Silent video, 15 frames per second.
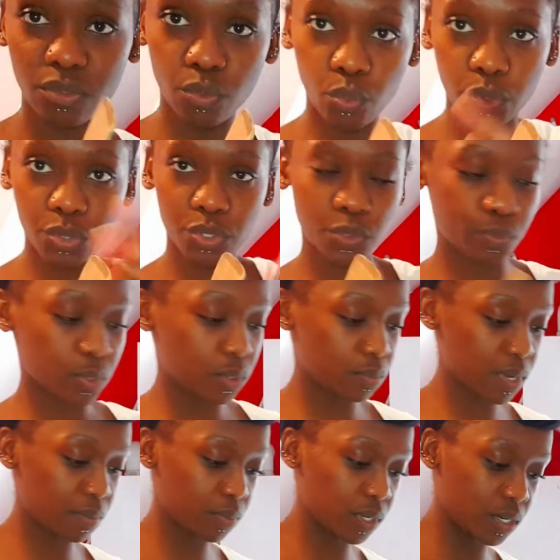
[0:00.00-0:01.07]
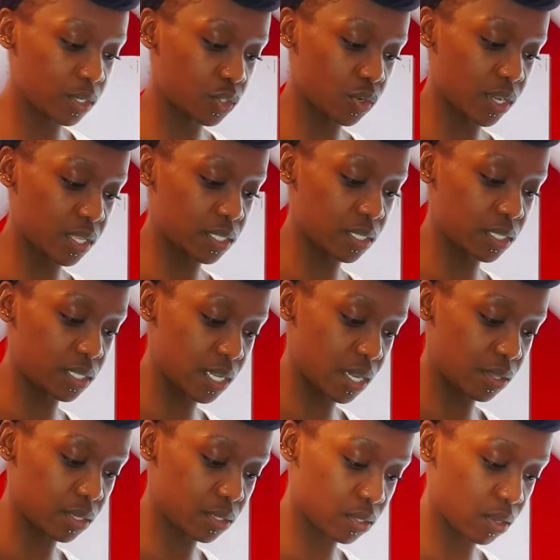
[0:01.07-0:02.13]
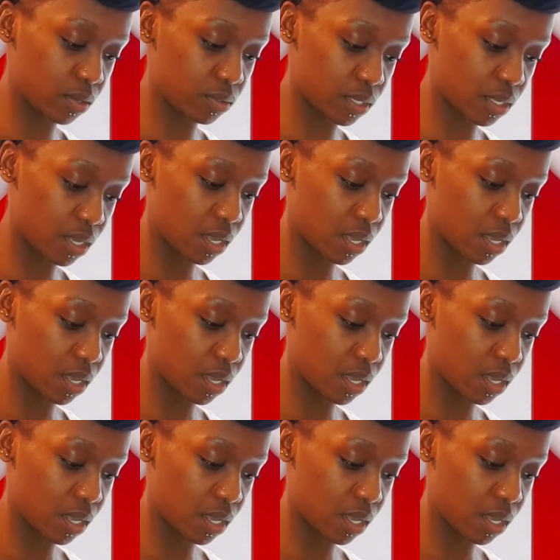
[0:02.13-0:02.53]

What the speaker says: wooden spoon, but I'm gonna try this and see how this goes.